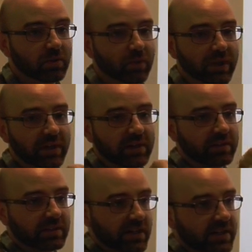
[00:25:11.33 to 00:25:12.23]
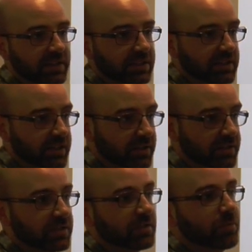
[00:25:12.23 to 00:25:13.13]
where the target
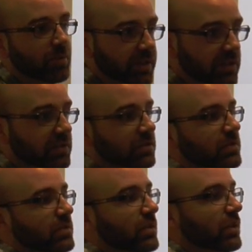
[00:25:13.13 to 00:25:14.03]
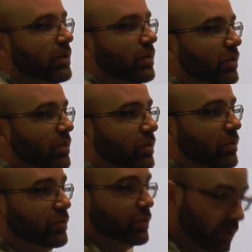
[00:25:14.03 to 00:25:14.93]
shares the properties
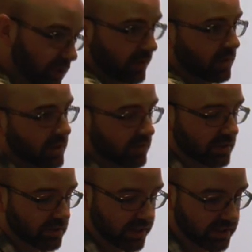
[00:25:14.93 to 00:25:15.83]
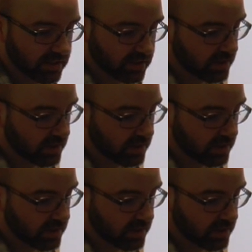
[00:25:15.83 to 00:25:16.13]
of two different kinds of distractors,